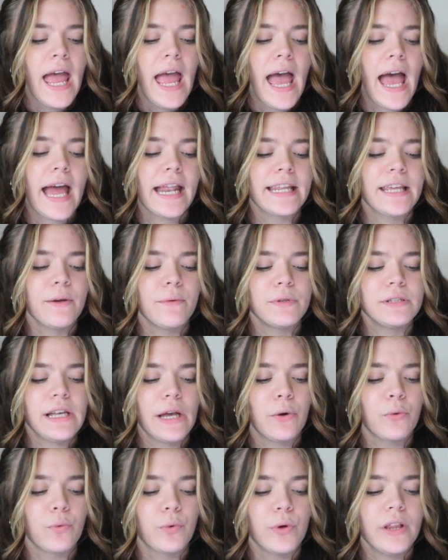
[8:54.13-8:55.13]
and he was
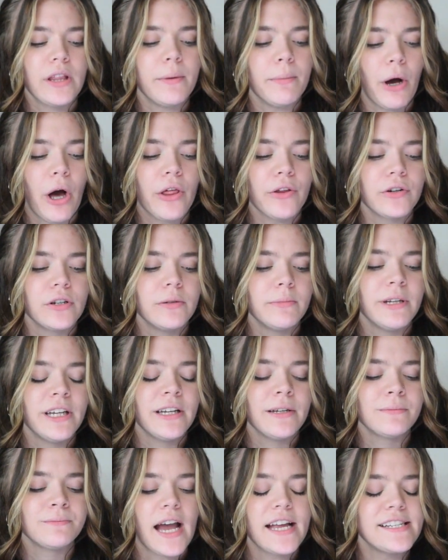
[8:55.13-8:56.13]
like really bothering
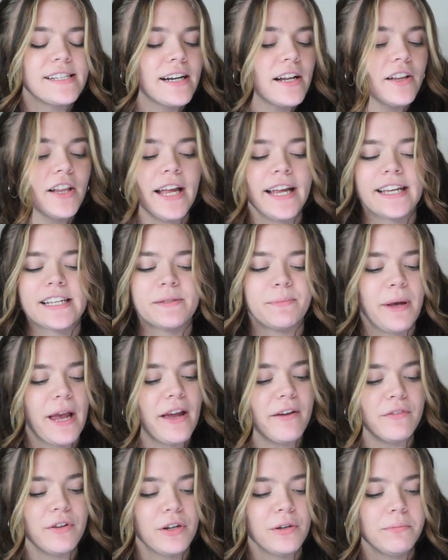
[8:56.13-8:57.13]
me. I did not like his
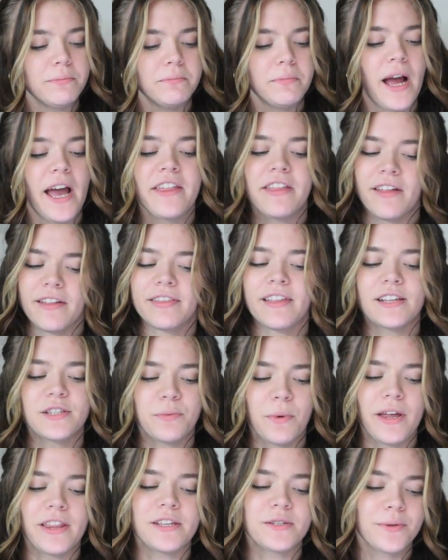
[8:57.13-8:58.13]
behavior. I think that's
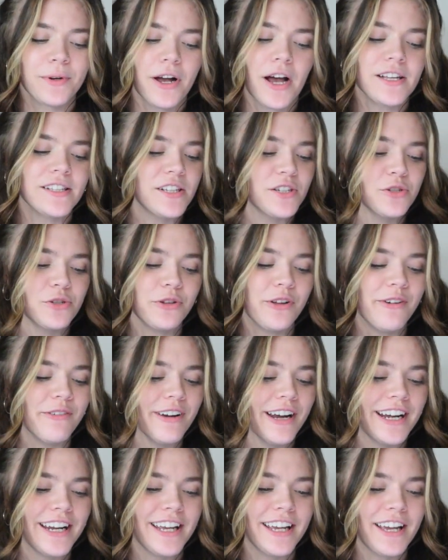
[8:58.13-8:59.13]
why this one got such a low
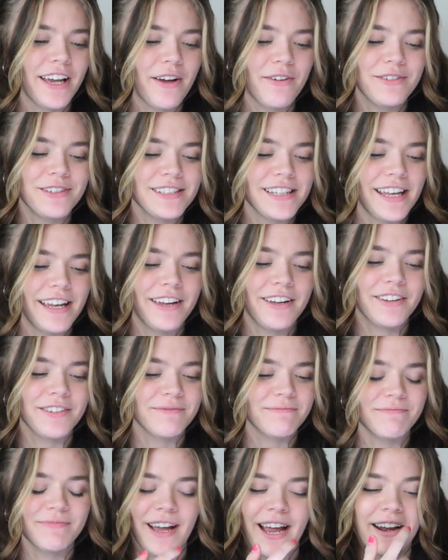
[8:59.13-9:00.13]
rating. It was like,
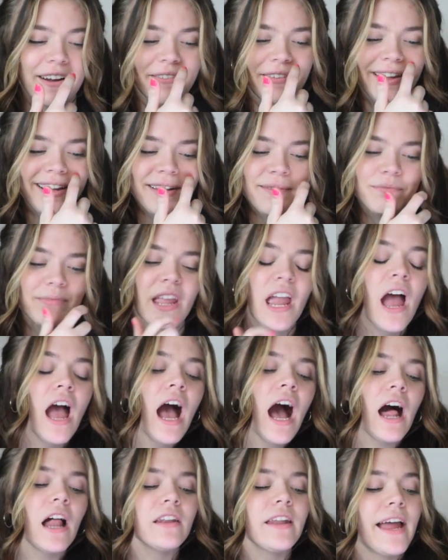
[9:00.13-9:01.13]
I don't like it.
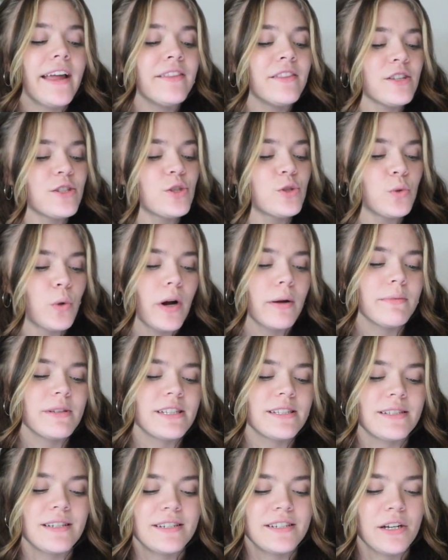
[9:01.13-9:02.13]
A Light in the Storm, this
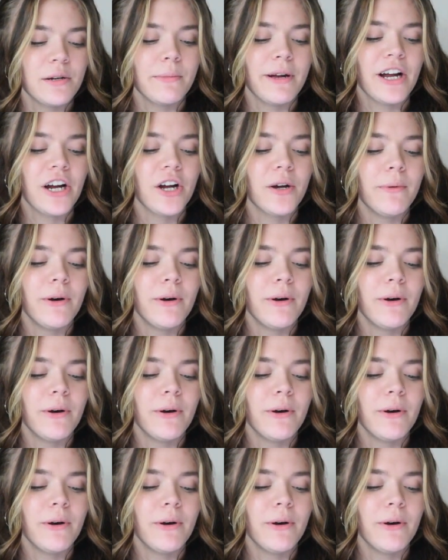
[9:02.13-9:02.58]
is a Dear America